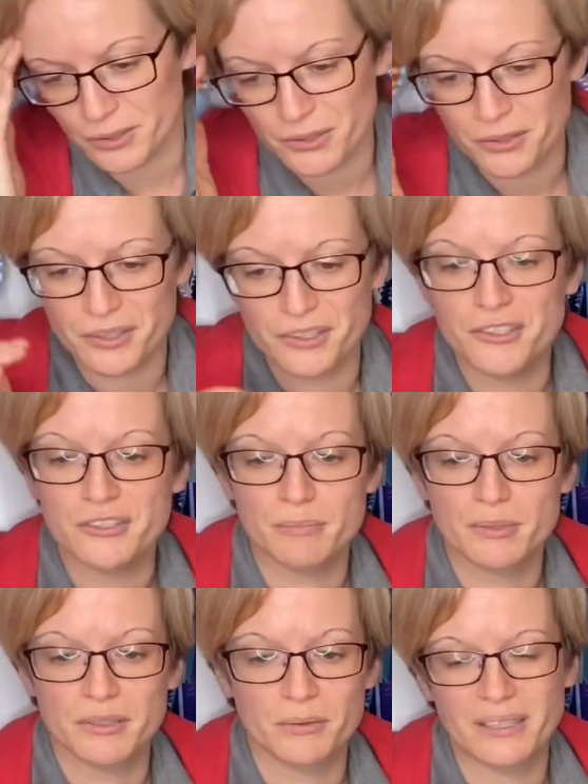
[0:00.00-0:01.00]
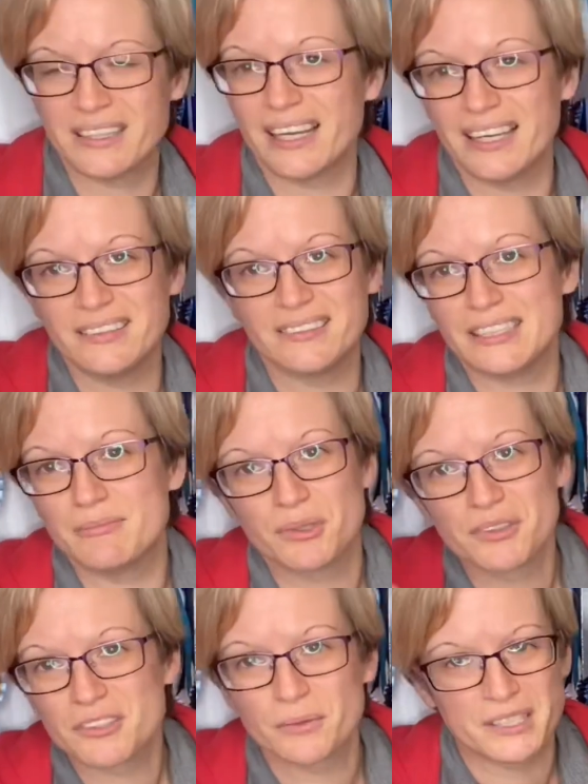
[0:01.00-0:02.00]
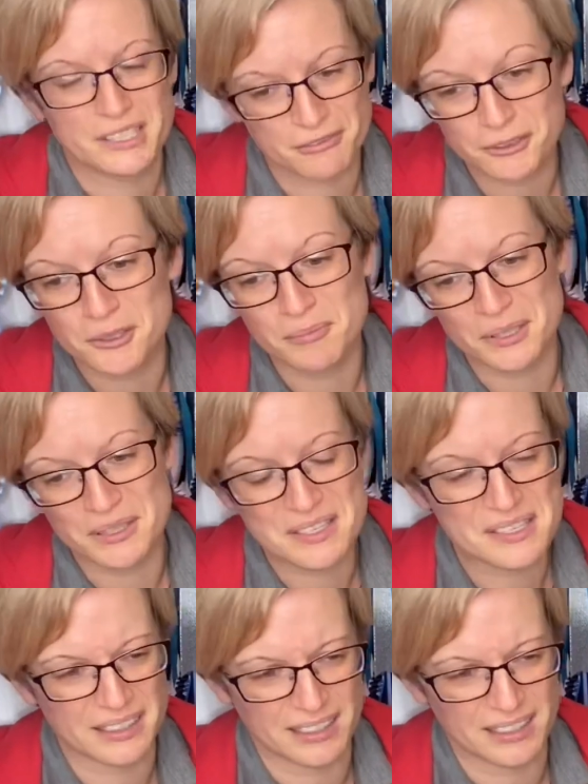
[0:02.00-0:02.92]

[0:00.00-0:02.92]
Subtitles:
You can use a book when they're 18 months, 24 months.